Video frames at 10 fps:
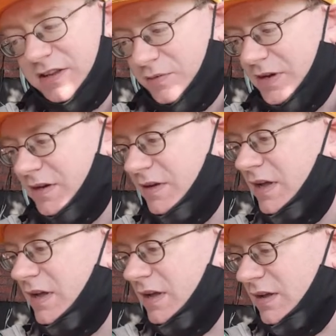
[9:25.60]
There we go.
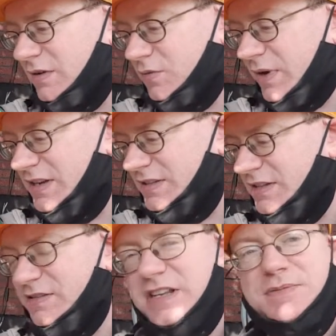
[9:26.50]
Why does
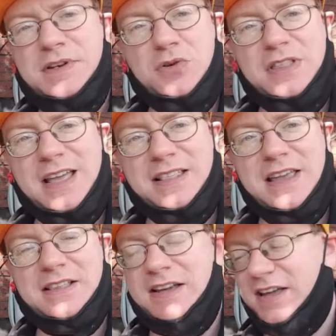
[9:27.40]
it, it's been doing that
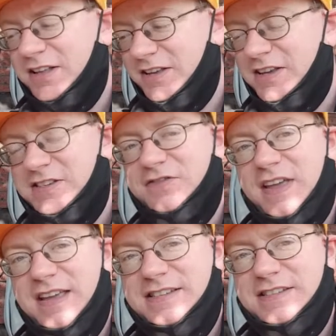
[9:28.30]
lately? I click his
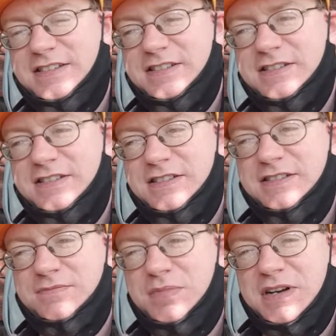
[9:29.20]
face,
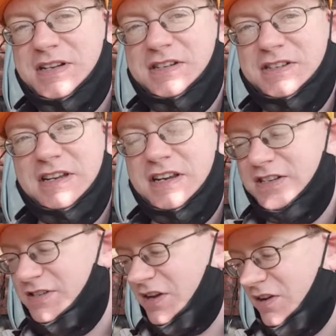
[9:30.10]
but he
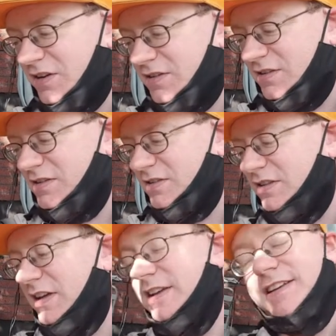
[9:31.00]
doesn't talk.
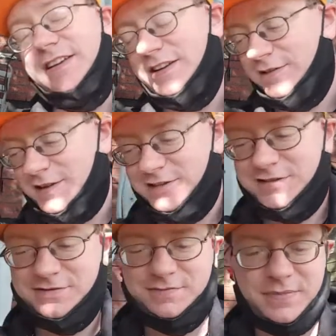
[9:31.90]

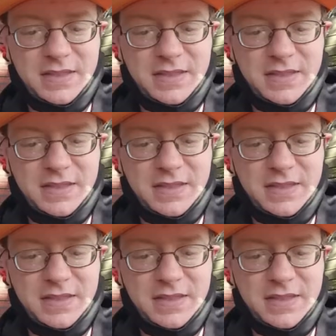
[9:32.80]
Anyways,